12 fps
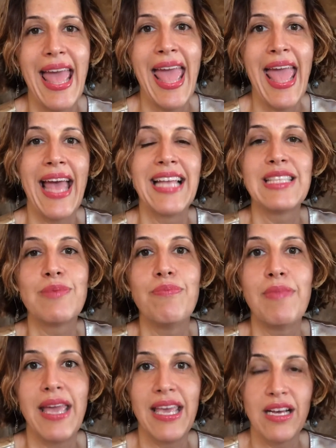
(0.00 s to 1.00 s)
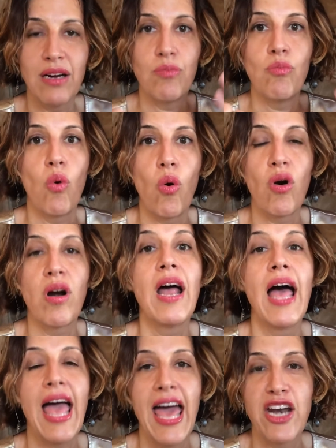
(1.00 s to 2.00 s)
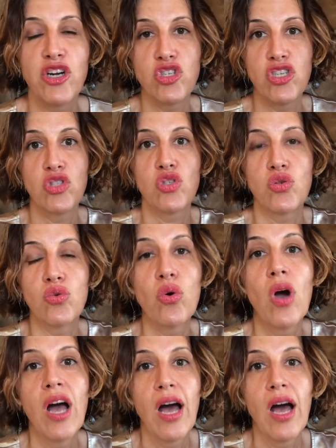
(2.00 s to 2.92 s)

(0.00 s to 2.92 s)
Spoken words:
and make more energy to